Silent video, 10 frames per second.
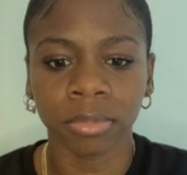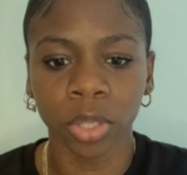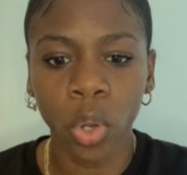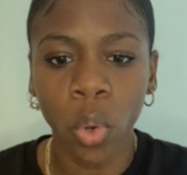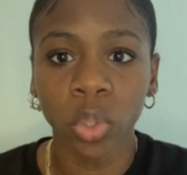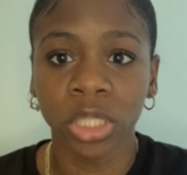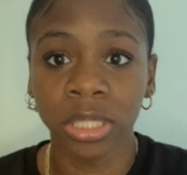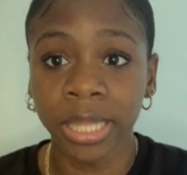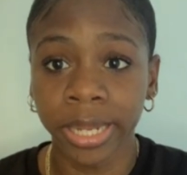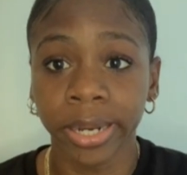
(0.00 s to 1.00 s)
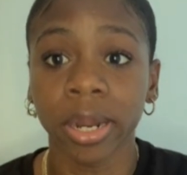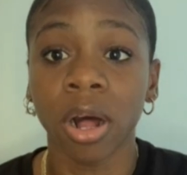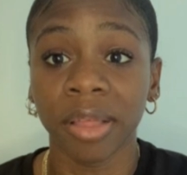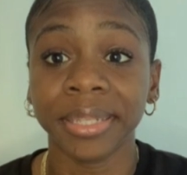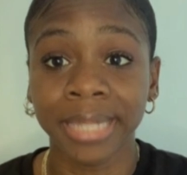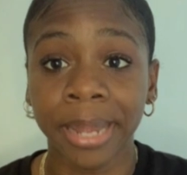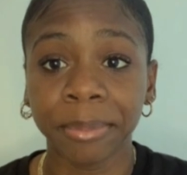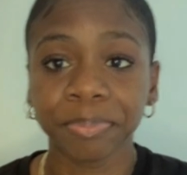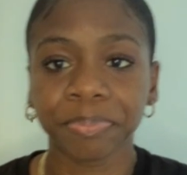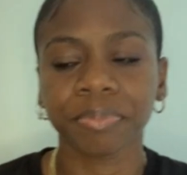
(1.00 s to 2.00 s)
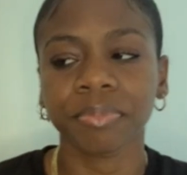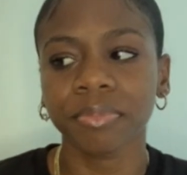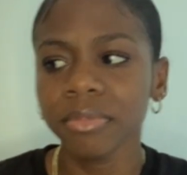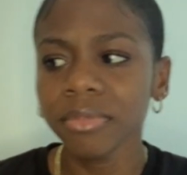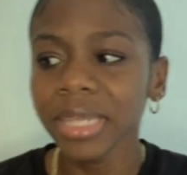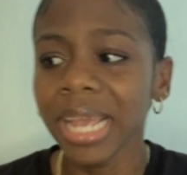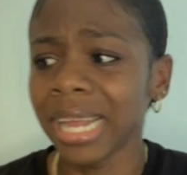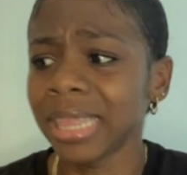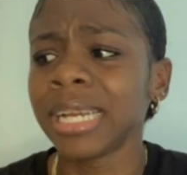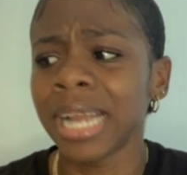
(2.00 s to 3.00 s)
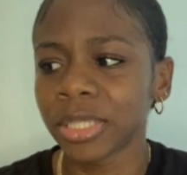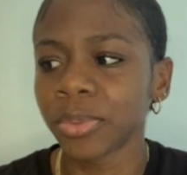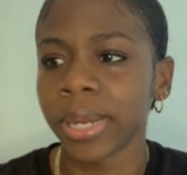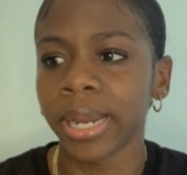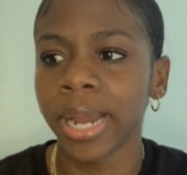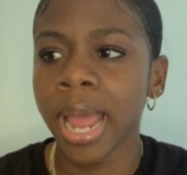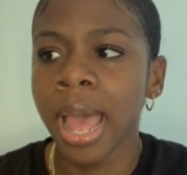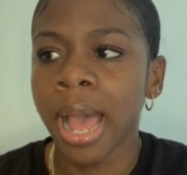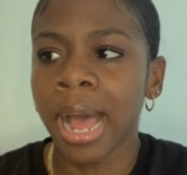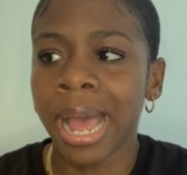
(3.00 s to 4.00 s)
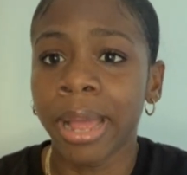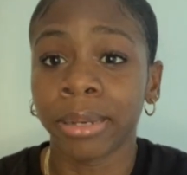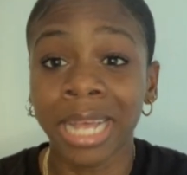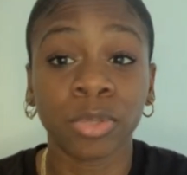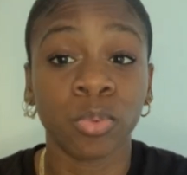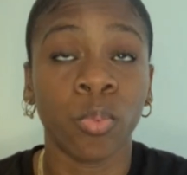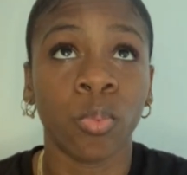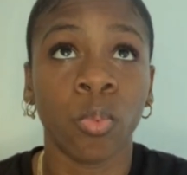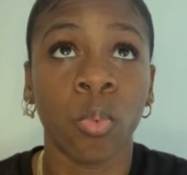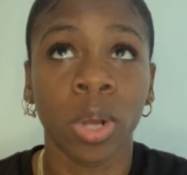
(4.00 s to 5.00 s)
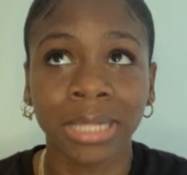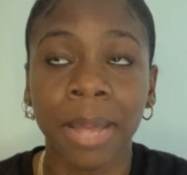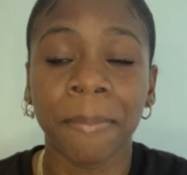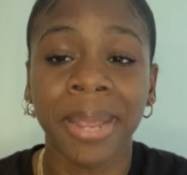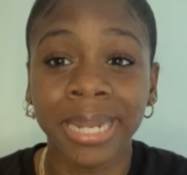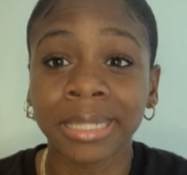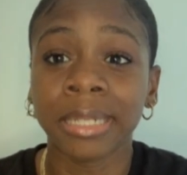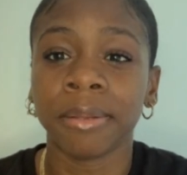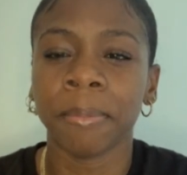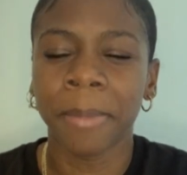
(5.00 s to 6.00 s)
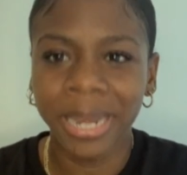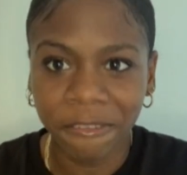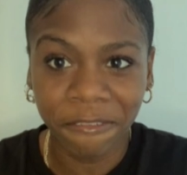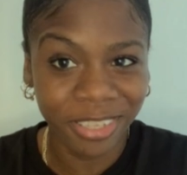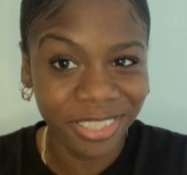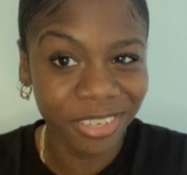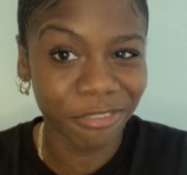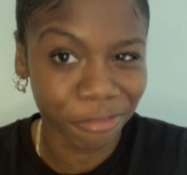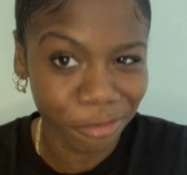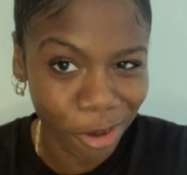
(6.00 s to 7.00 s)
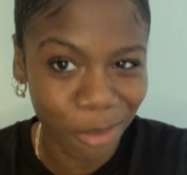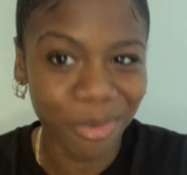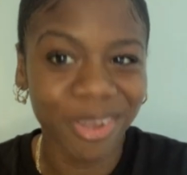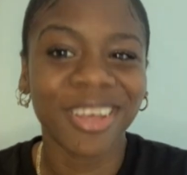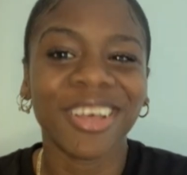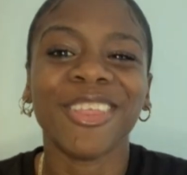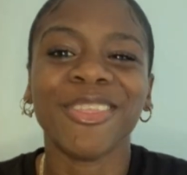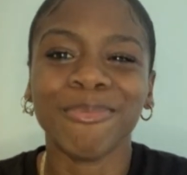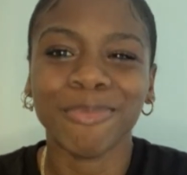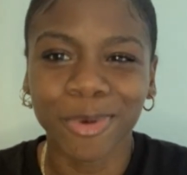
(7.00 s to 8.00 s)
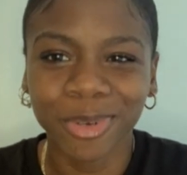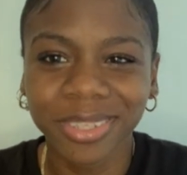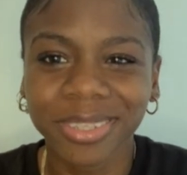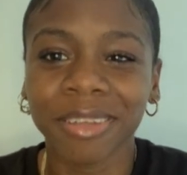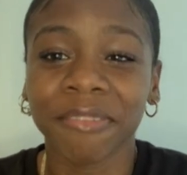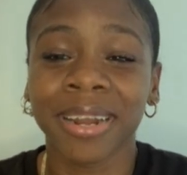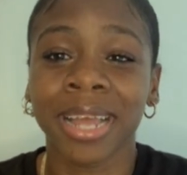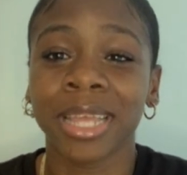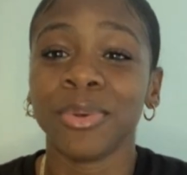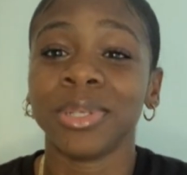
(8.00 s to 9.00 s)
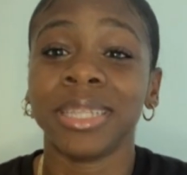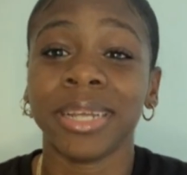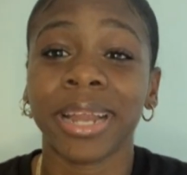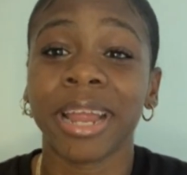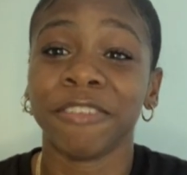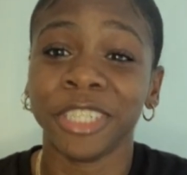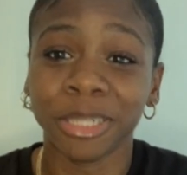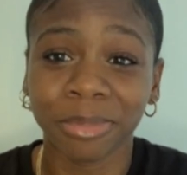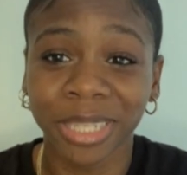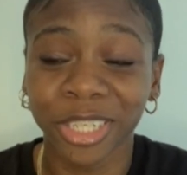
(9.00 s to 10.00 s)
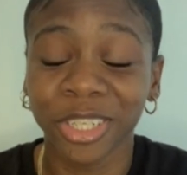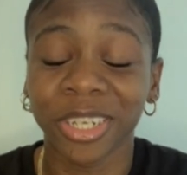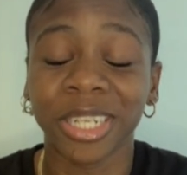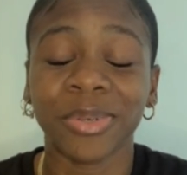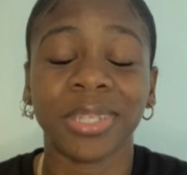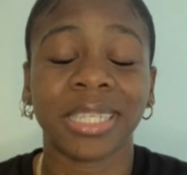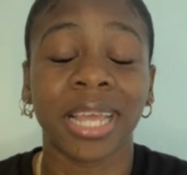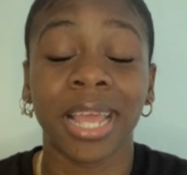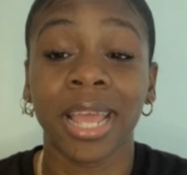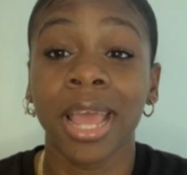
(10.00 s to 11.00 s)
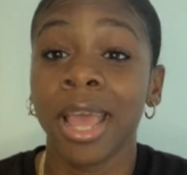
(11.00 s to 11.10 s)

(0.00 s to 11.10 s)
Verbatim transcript: the coach is there all the time. And I think that's where I, uh, that's what I benefited, benefited from the most. The fact that he was there every gym session, he would say,